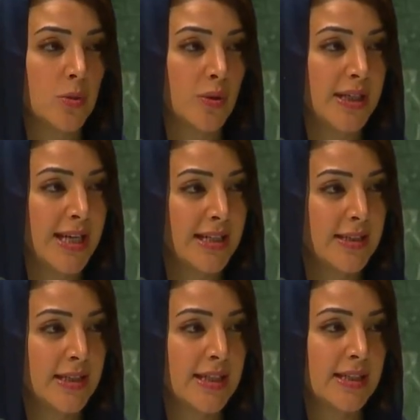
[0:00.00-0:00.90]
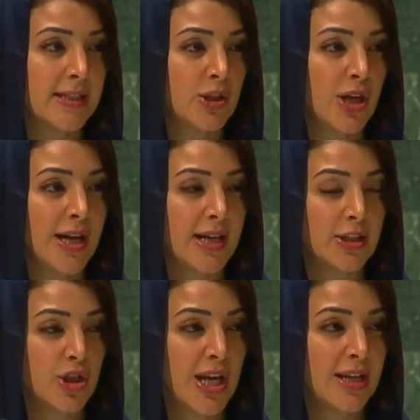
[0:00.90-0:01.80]
to honor our
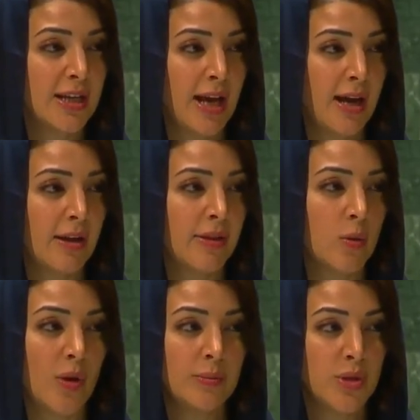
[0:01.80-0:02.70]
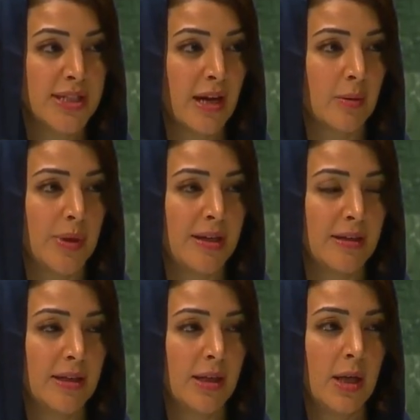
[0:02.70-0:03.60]
shared responsibility to
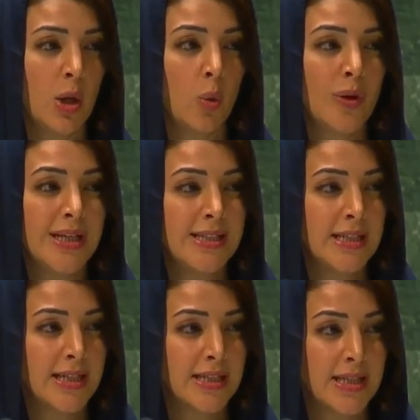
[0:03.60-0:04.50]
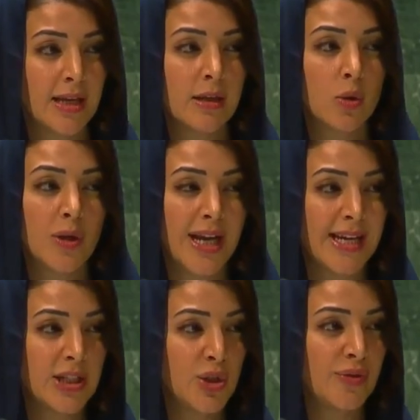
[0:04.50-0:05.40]
present and future generations
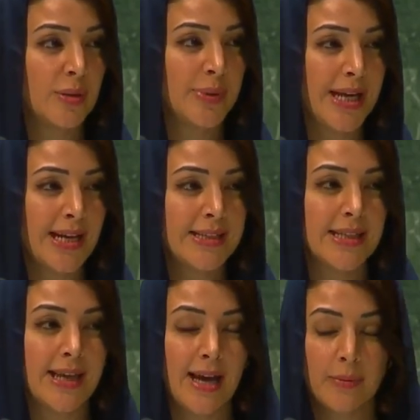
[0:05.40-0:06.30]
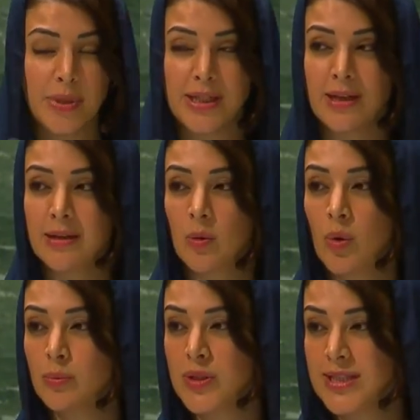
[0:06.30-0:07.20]
who deserve to live in
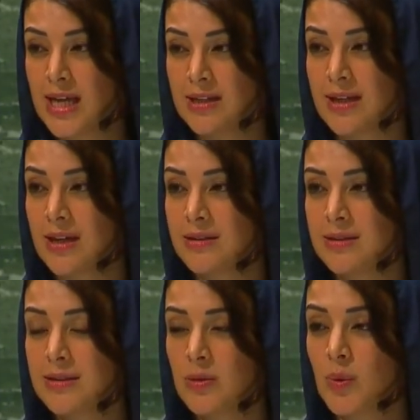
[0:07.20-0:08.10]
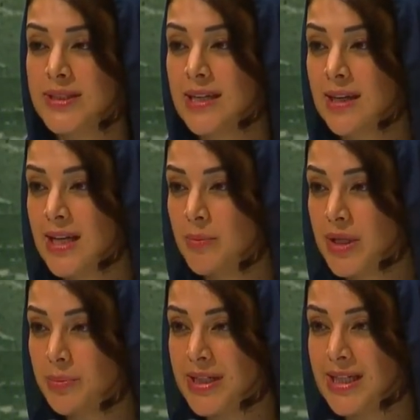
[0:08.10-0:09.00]
safe and prosperous
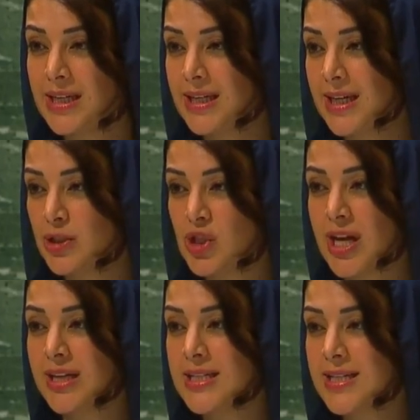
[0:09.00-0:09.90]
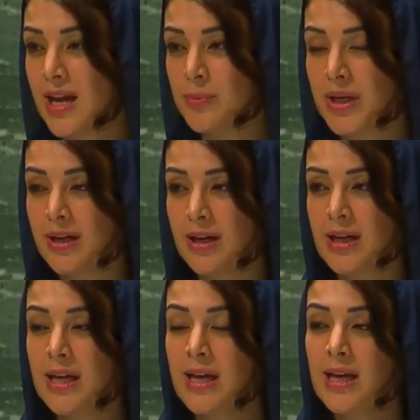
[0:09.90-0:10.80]
environments. We also seek to
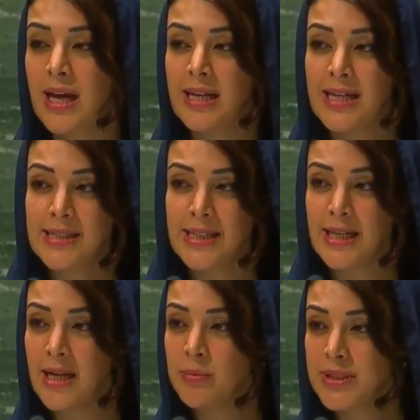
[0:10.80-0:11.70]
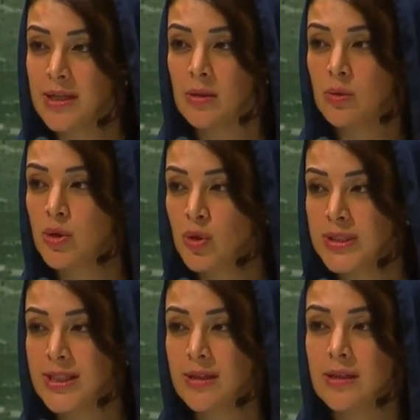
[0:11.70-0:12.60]
honor and build upon the efforts
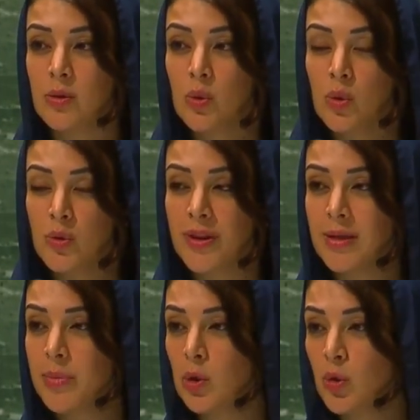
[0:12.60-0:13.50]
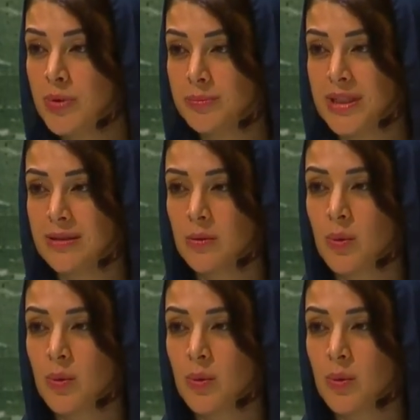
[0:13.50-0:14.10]
of our founding fathers